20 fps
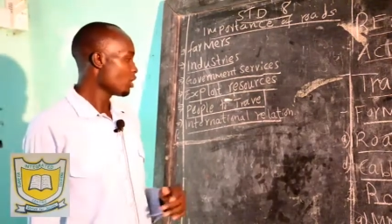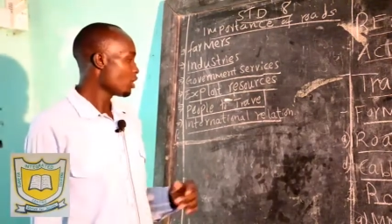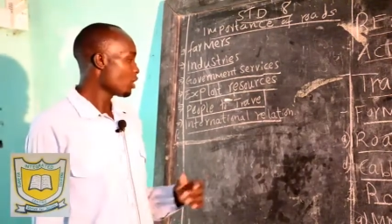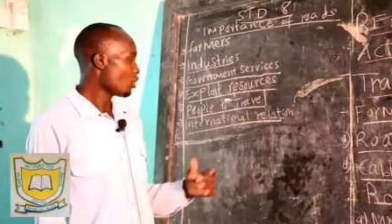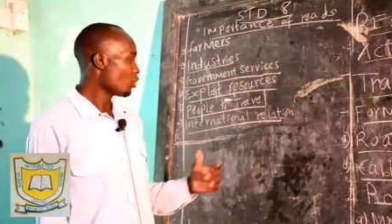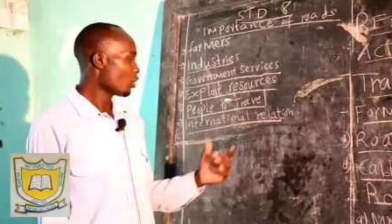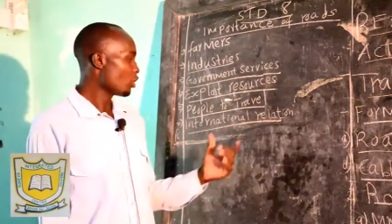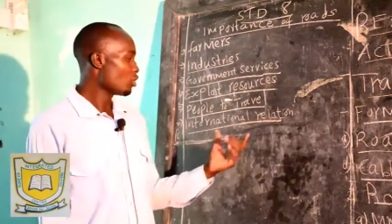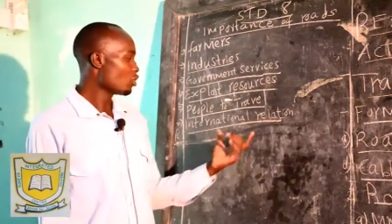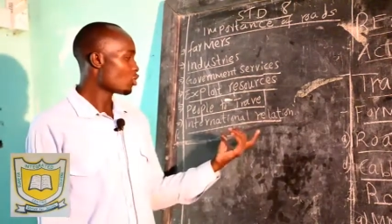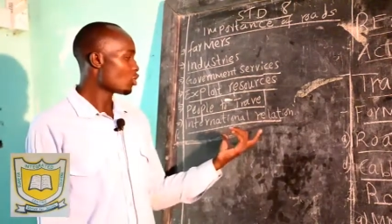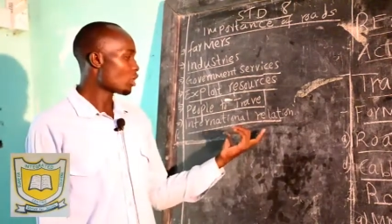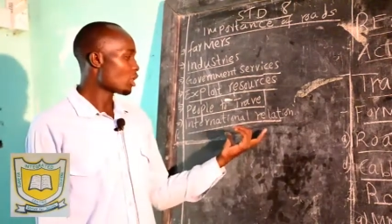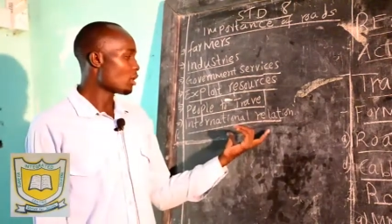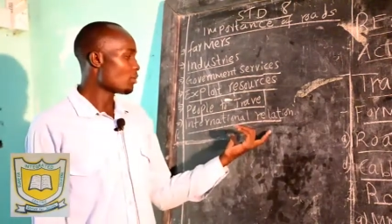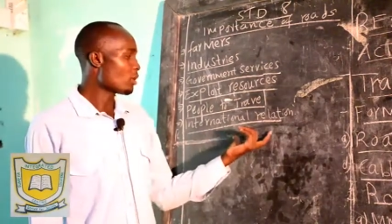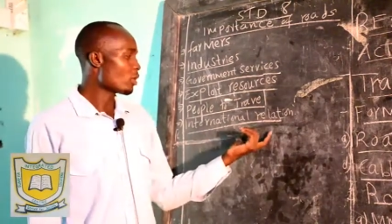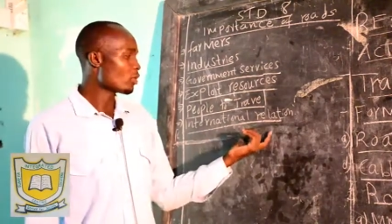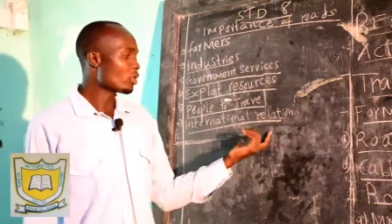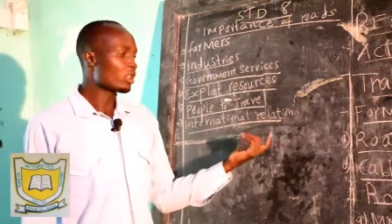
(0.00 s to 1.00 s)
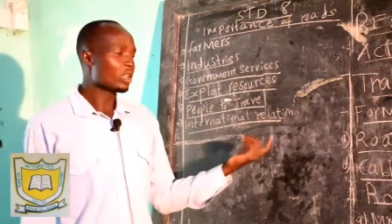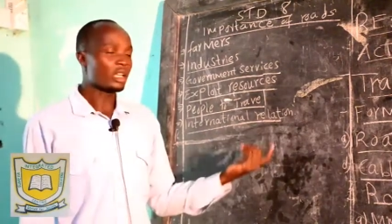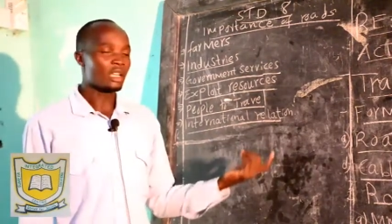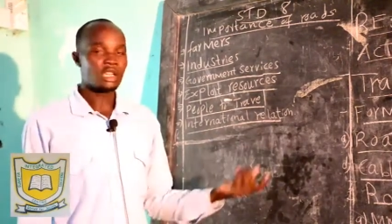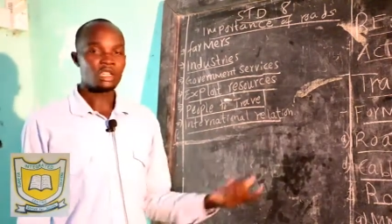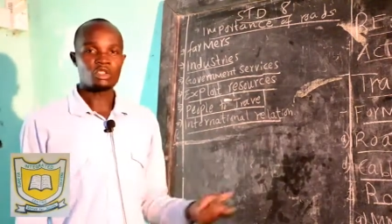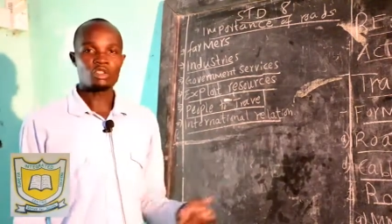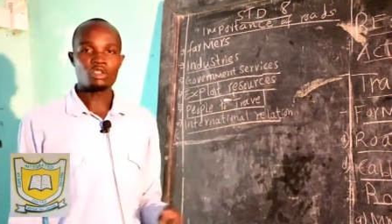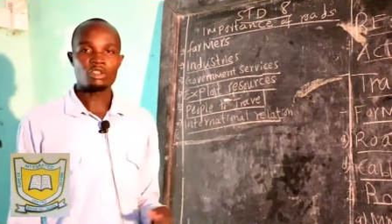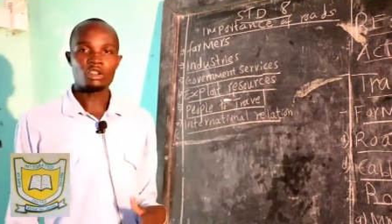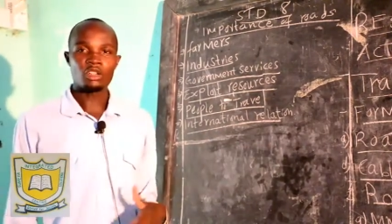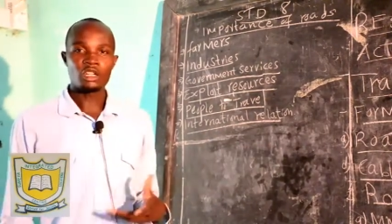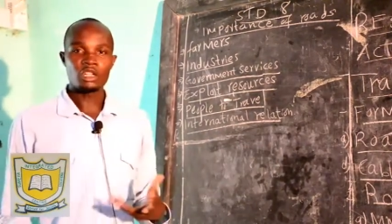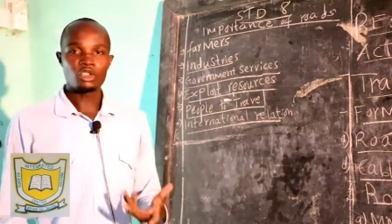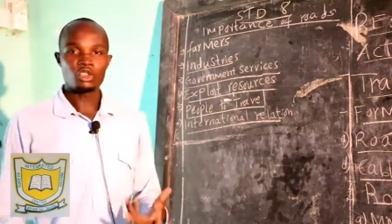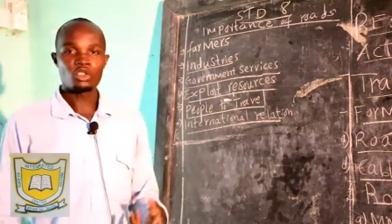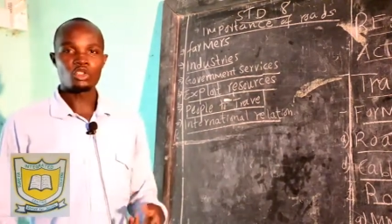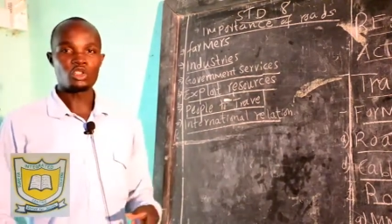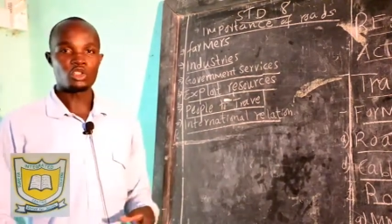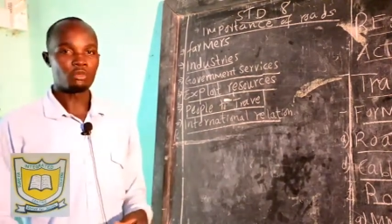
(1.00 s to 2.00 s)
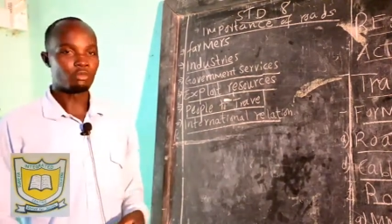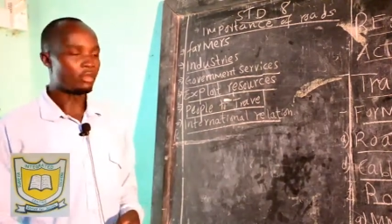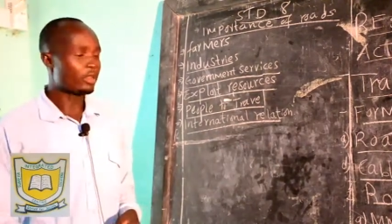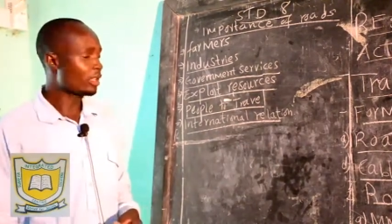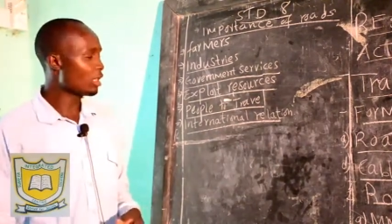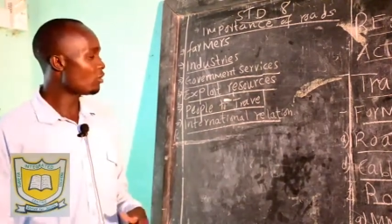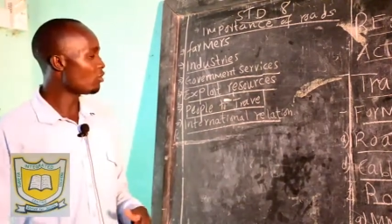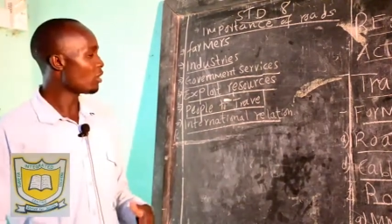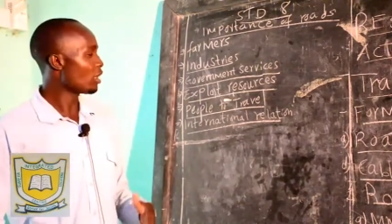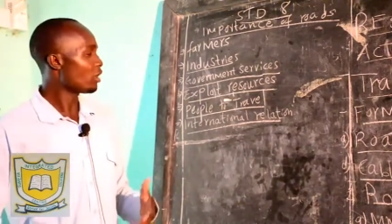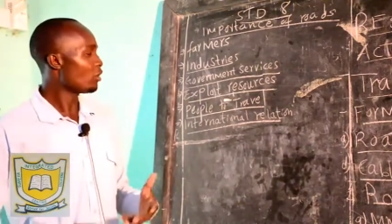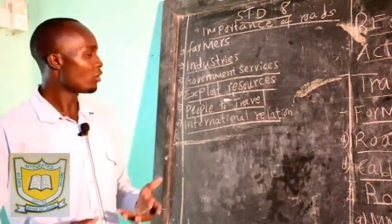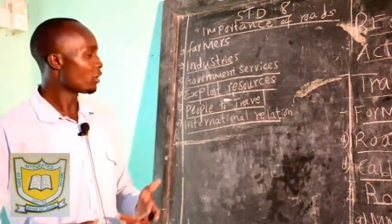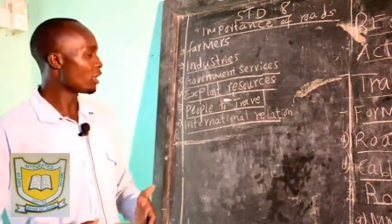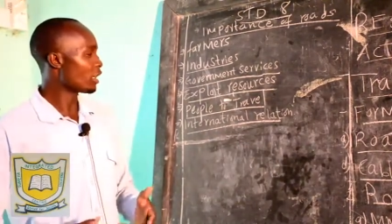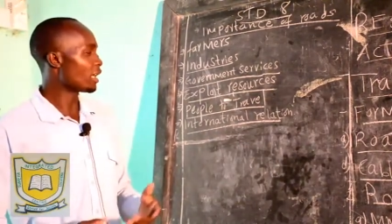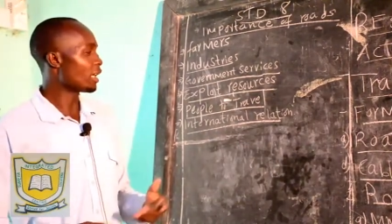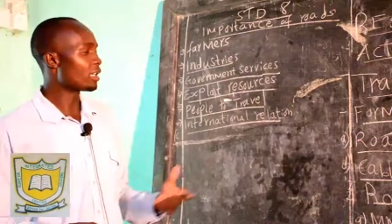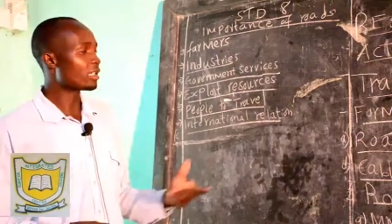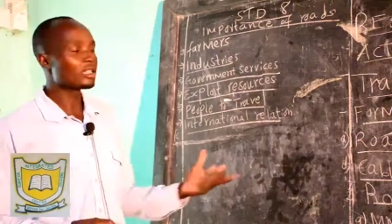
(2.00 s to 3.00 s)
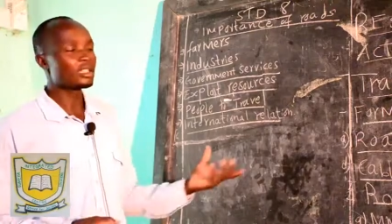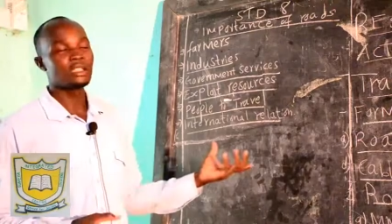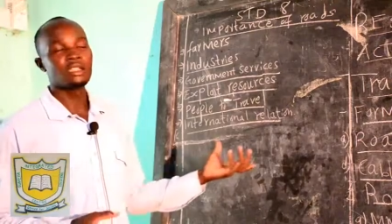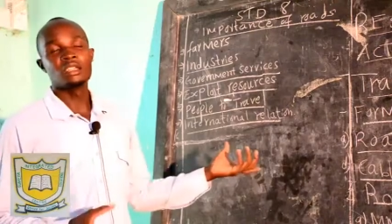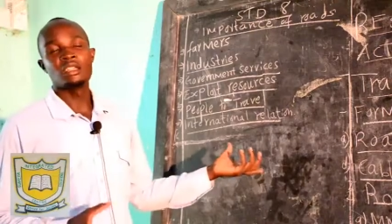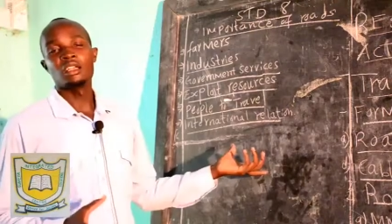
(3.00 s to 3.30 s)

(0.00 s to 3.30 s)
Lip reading: When you talk about international relationship, then we are looking at